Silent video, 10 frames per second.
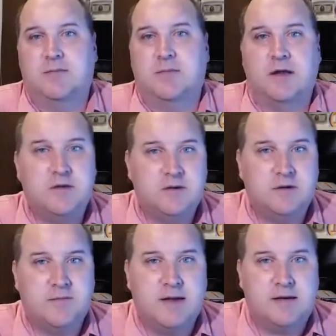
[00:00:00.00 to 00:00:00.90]
The money you
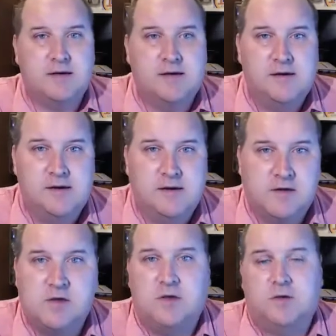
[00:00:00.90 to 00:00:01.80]
can make,
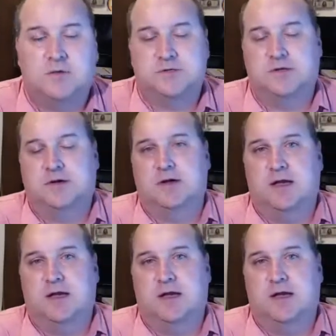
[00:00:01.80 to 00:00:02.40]
huge